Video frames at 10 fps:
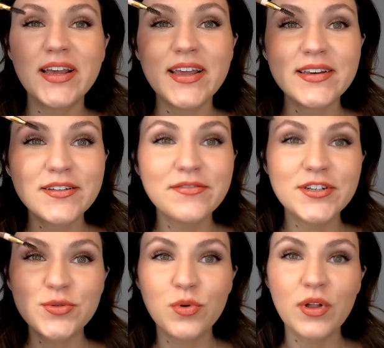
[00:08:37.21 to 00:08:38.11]

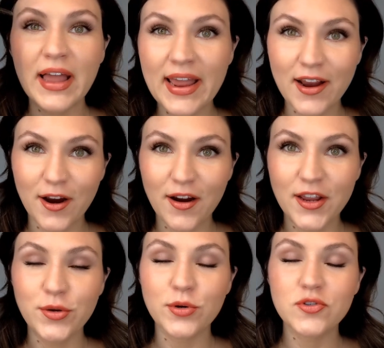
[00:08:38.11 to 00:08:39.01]
individual hair
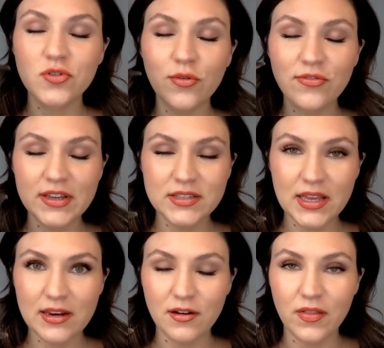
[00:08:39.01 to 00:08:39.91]
and you are so
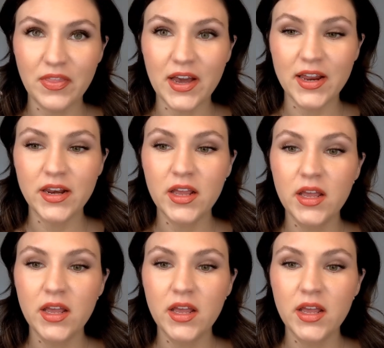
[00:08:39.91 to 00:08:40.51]
fixated on that,